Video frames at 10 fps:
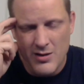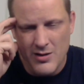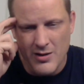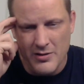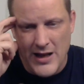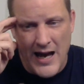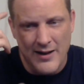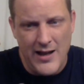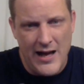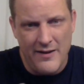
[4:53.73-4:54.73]
You know, not
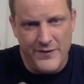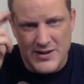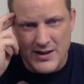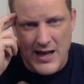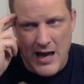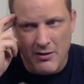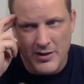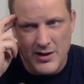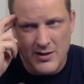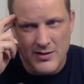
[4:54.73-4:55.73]
a lot of
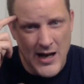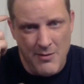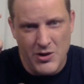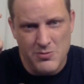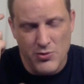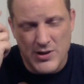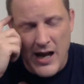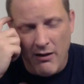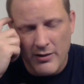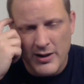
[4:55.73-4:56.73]
physicality, not much
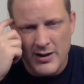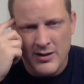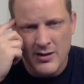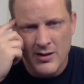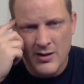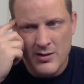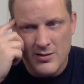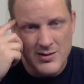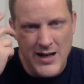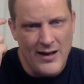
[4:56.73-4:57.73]
brutality,
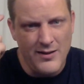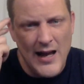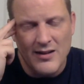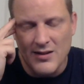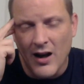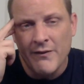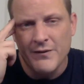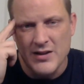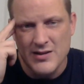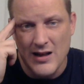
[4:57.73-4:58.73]
just not a lot of toughness.